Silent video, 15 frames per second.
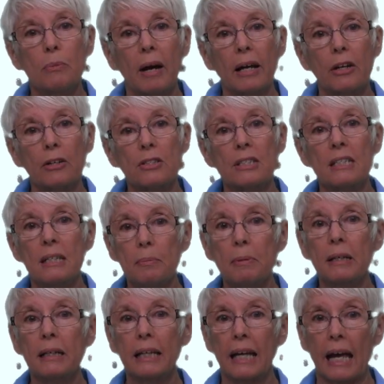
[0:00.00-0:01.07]
writers
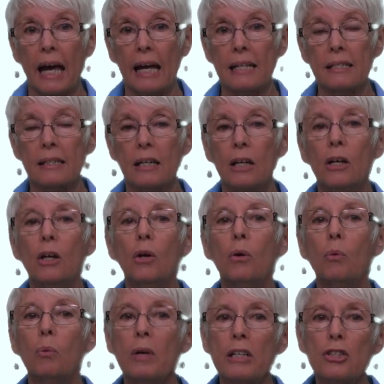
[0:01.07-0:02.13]
typically ask,
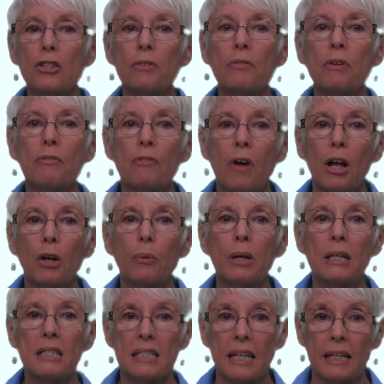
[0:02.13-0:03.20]
which of the
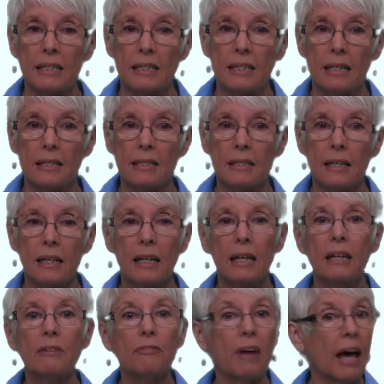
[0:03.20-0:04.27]
following sentences,
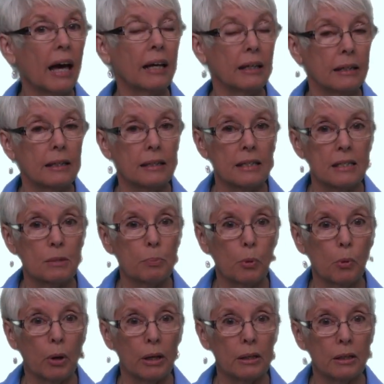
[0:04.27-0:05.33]
if added at this
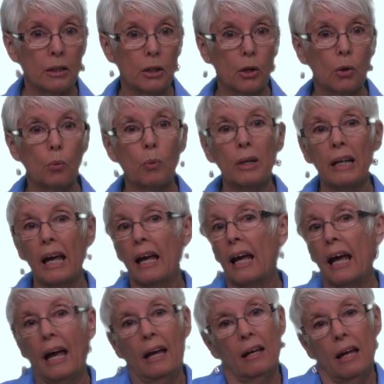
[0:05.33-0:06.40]
point, would,
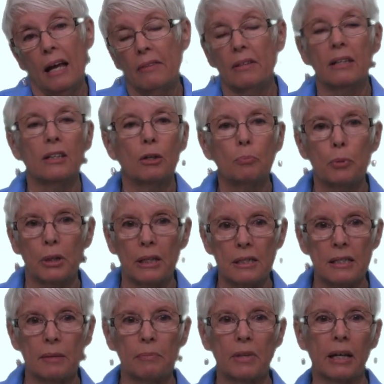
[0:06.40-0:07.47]
and then they'll put in
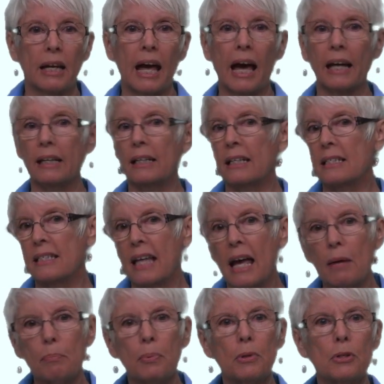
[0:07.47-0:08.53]
something, add an
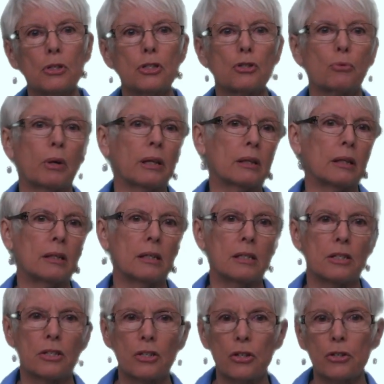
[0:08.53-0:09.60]
example, strengthen an
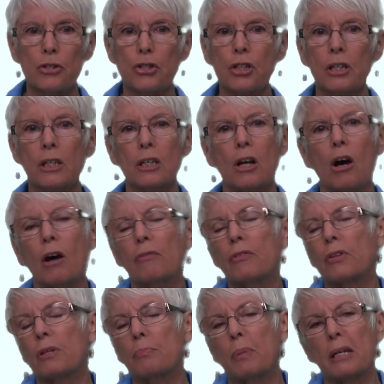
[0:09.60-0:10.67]
assertion,
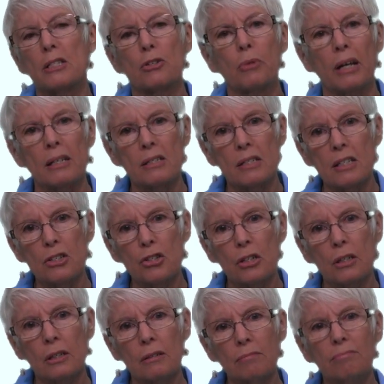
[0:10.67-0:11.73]
offer the best
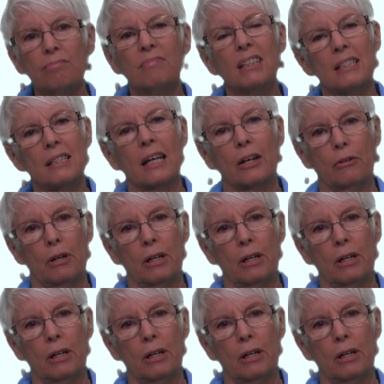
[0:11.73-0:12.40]
transition, etc.